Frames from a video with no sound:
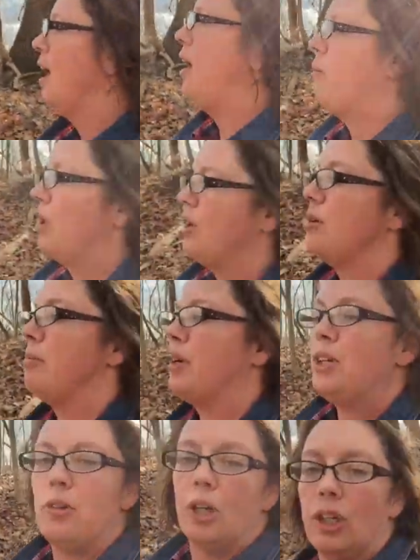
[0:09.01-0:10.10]
I wanted to
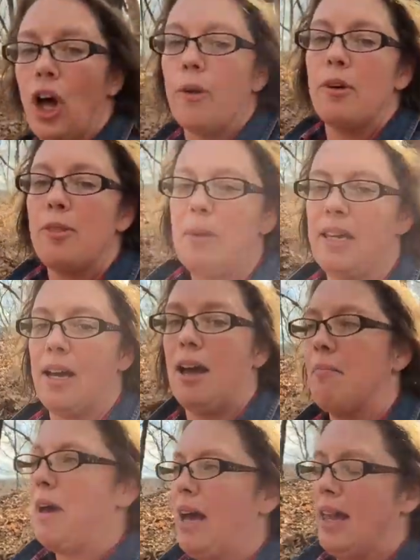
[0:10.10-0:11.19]
bring you along with me
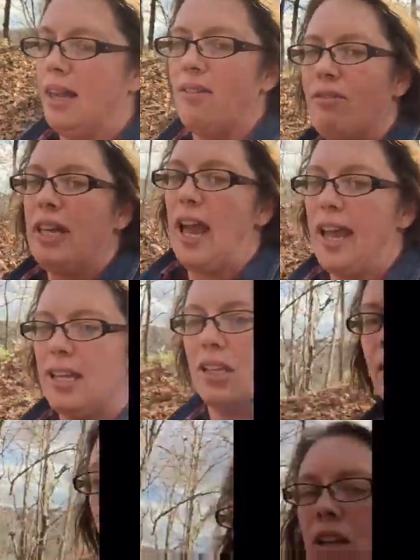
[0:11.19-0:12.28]
on my lovely hike.